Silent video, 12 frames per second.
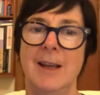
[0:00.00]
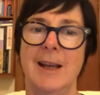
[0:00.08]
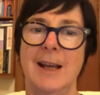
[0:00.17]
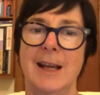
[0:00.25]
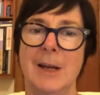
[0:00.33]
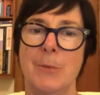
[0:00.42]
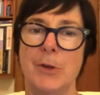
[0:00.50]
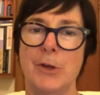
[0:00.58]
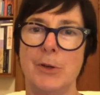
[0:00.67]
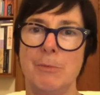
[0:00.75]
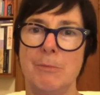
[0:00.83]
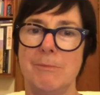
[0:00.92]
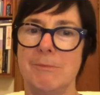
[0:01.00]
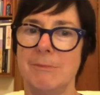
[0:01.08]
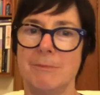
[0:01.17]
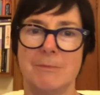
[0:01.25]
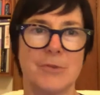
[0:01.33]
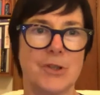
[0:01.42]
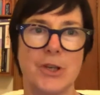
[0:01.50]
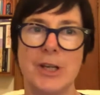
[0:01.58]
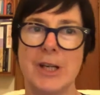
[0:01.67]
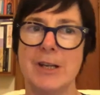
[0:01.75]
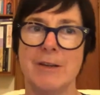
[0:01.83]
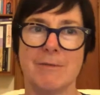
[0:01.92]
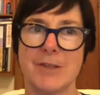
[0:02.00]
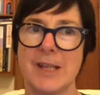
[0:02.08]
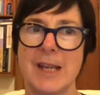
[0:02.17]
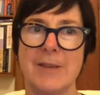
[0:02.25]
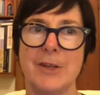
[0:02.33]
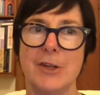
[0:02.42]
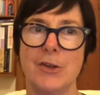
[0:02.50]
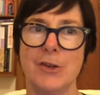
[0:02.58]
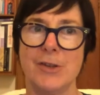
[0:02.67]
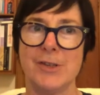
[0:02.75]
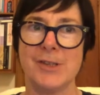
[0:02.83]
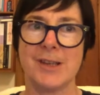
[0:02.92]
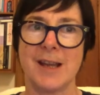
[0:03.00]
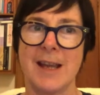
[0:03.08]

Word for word: Uh, when you tune in to the evening news